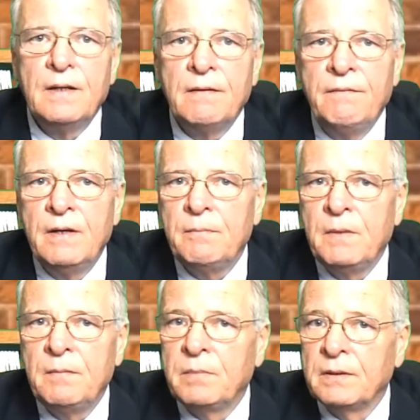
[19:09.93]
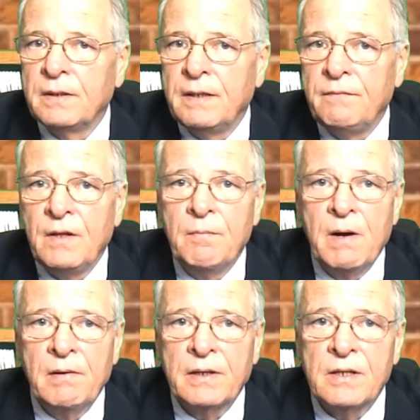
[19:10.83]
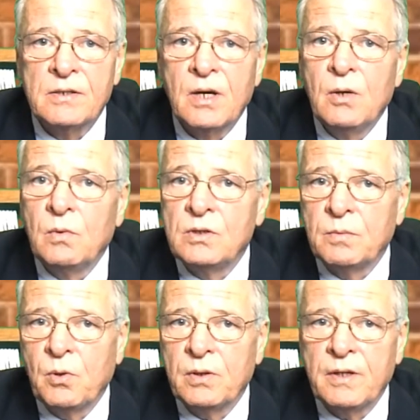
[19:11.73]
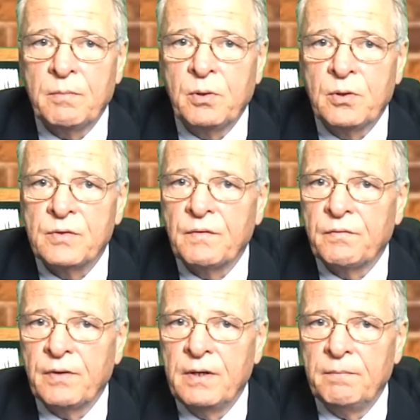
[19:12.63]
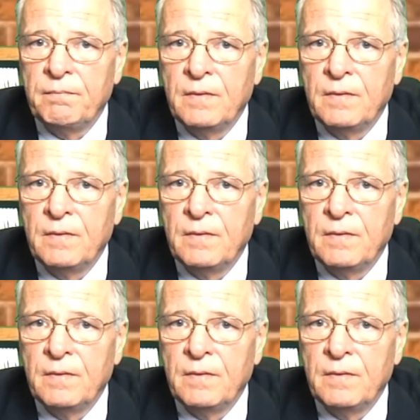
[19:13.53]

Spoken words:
The Viet Minh believed the Americans would support their push for freedom.